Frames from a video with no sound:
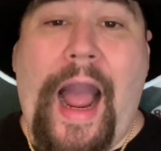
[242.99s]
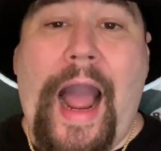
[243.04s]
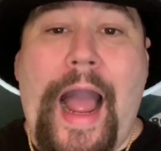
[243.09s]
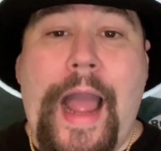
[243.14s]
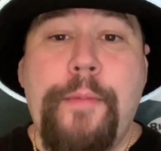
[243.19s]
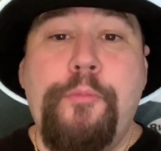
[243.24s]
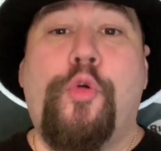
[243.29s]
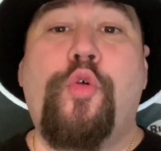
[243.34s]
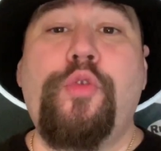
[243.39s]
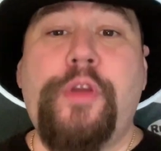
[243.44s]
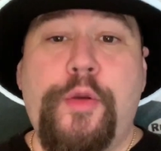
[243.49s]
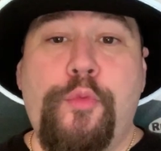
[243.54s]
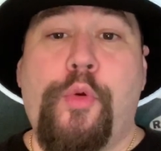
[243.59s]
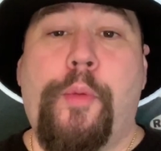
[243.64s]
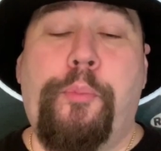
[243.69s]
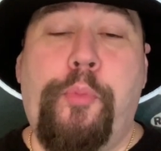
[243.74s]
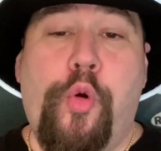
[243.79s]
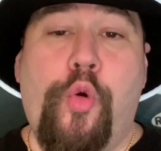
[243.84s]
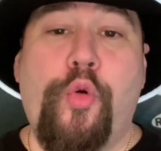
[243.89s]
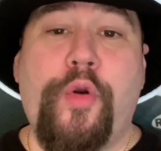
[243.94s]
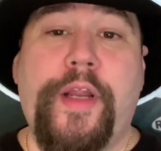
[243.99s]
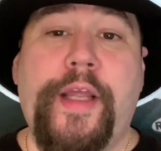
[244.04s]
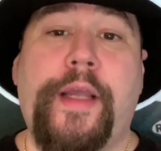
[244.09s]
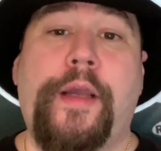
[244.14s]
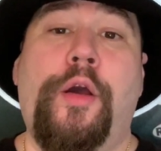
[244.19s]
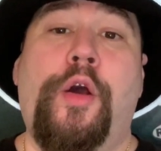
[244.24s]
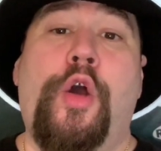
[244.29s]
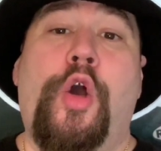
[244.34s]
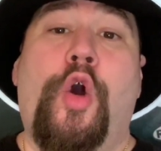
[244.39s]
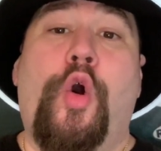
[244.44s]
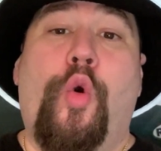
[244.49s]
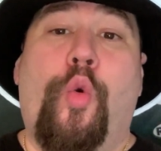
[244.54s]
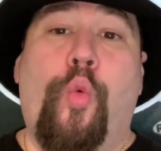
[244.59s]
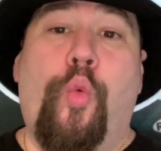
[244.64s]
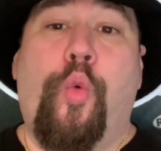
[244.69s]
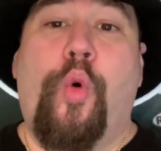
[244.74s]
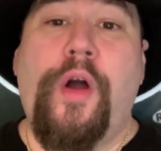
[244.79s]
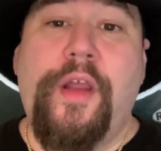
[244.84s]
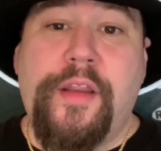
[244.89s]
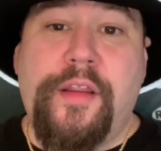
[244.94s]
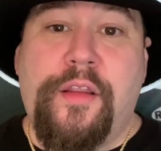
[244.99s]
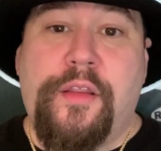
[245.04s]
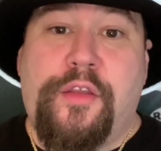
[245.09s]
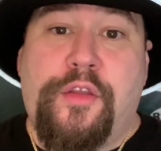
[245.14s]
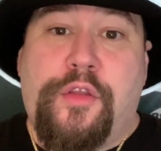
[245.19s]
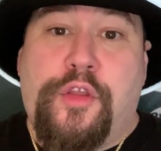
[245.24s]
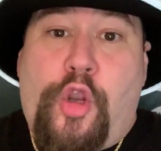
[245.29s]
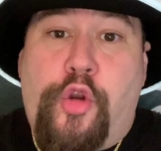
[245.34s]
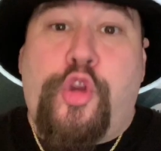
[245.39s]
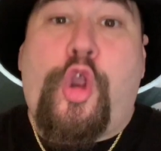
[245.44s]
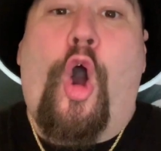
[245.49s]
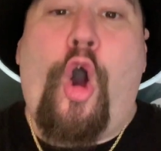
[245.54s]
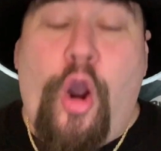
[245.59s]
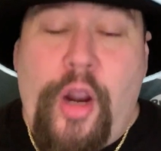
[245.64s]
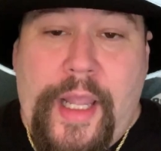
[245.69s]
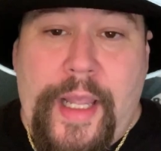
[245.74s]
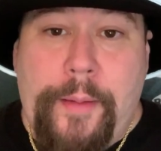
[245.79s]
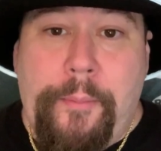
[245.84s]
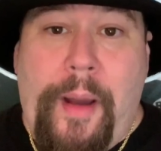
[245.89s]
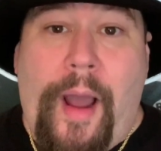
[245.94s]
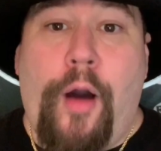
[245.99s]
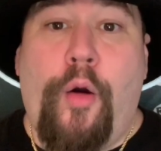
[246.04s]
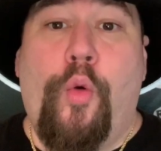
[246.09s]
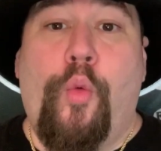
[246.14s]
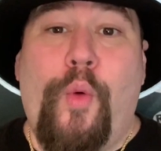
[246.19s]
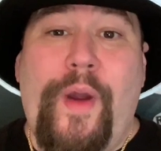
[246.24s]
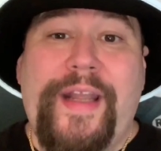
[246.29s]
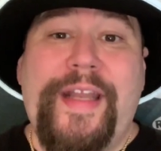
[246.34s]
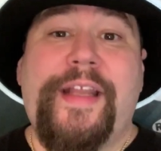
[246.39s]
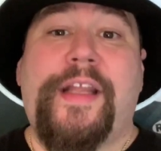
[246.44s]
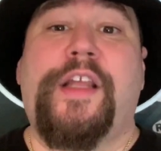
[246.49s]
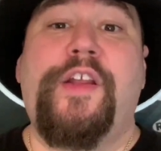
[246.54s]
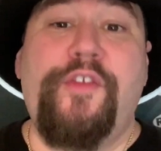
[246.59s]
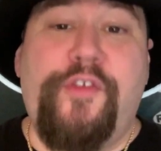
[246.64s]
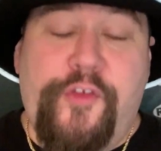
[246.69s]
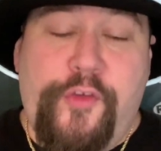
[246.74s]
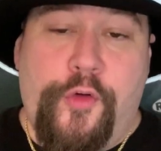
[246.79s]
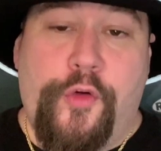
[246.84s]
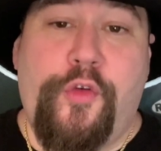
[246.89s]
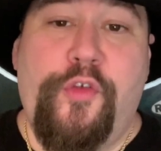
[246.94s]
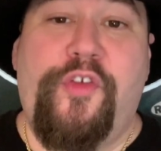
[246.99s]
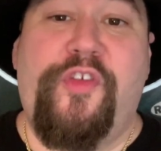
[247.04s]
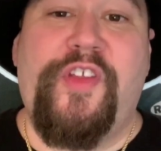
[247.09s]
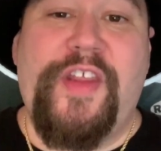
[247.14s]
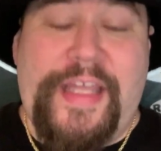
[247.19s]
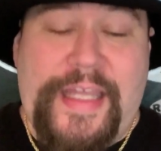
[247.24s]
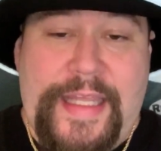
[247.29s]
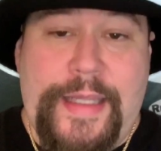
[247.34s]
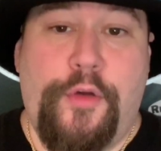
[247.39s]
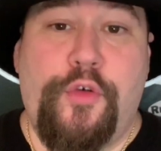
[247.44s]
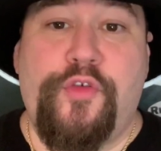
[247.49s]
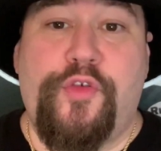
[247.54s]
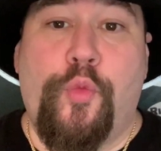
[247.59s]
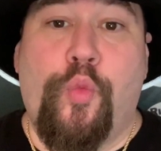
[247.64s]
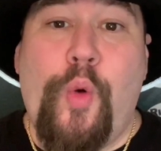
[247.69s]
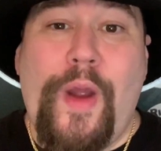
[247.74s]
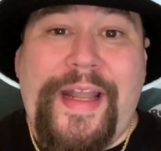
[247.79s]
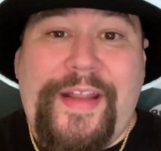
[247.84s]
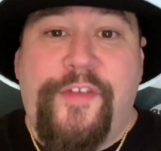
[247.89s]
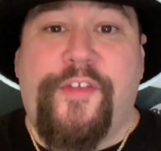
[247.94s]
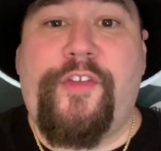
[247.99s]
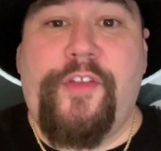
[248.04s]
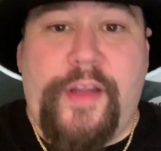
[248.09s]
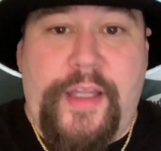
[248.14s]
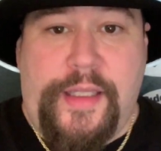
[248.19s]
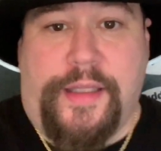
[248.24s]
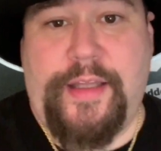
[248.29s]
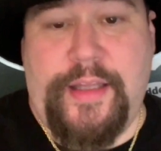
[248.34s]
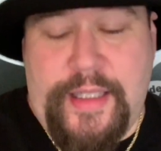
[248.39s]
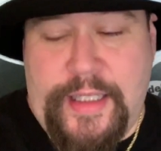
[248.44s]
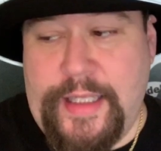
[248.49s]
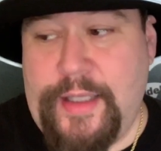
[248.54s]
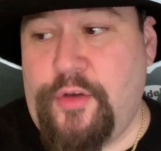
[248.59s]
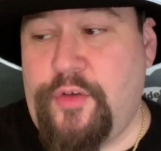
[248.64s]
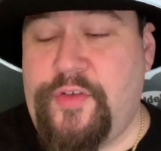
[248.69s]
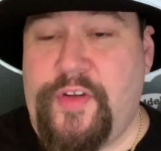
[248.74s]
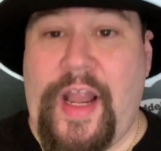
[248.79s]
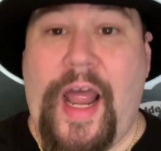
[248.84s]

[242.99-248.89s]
I'm only reporting what they're talking about when it concerns the Eagles, when it's linked to the Eagles.